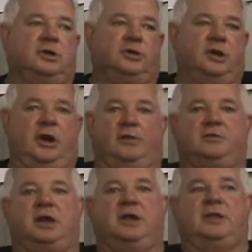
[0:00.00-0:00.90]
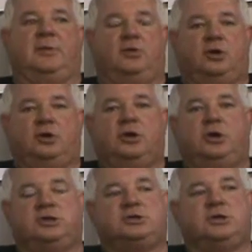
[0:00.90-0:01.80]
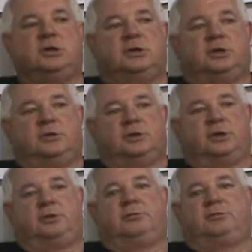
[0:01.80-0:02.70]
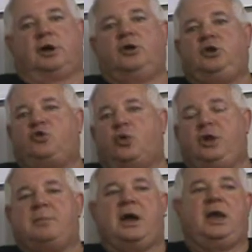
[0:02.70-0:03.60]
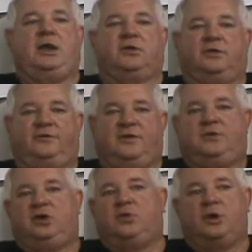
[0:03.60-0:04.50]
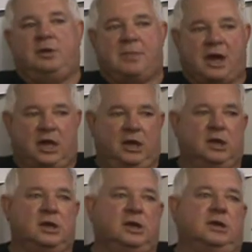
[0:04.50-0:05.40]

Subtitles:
Then another thing they were doing is the 30-20 main or the 50-20 main,